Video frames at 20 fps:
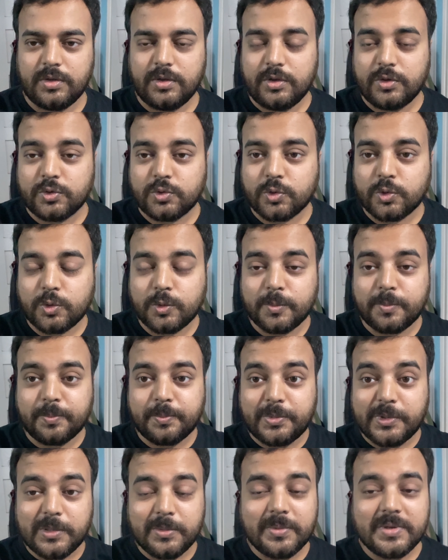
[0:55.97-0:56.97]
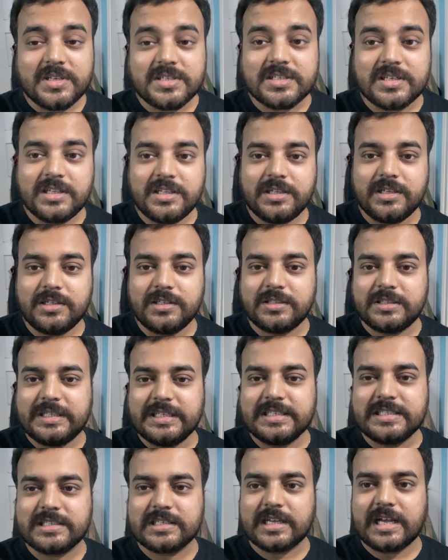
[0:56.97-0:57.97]
So previously
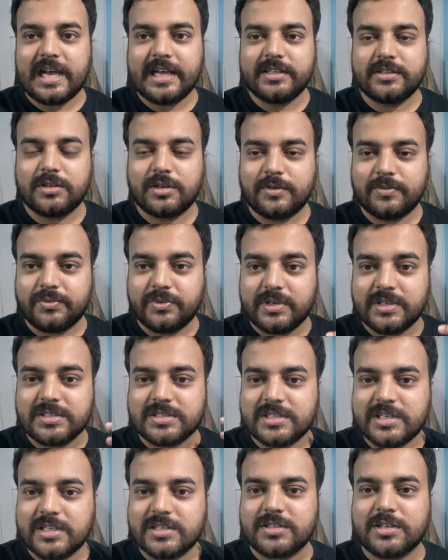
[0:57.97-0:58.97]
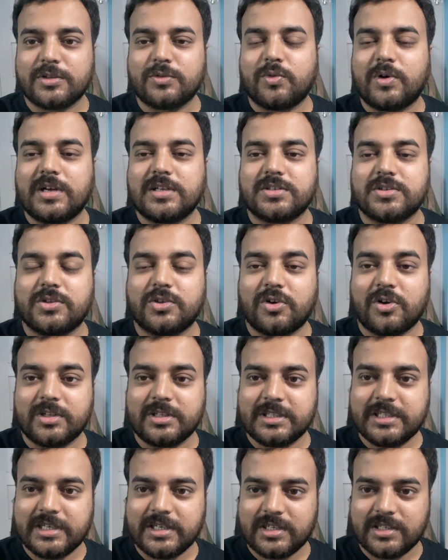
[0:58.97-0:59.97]
this kind of restriction was
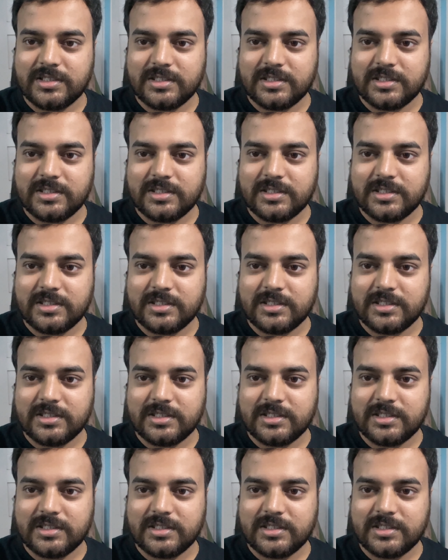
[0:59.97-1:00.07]
not there in